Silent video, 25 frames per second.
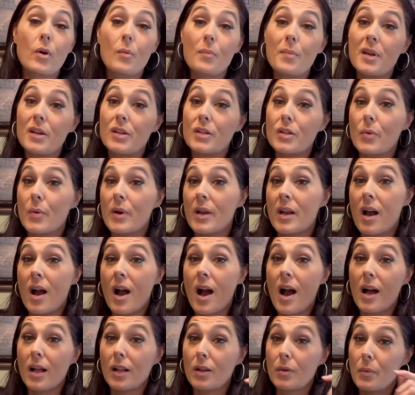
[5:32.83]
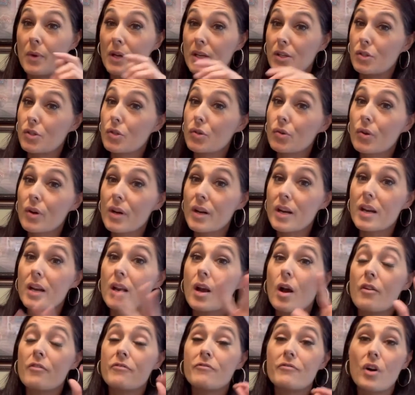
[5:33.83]
be doing a Halloween tree,
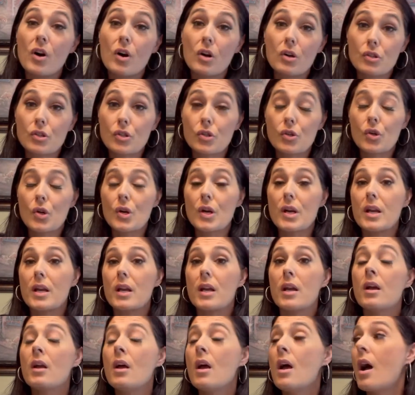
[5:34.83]
a fall tree,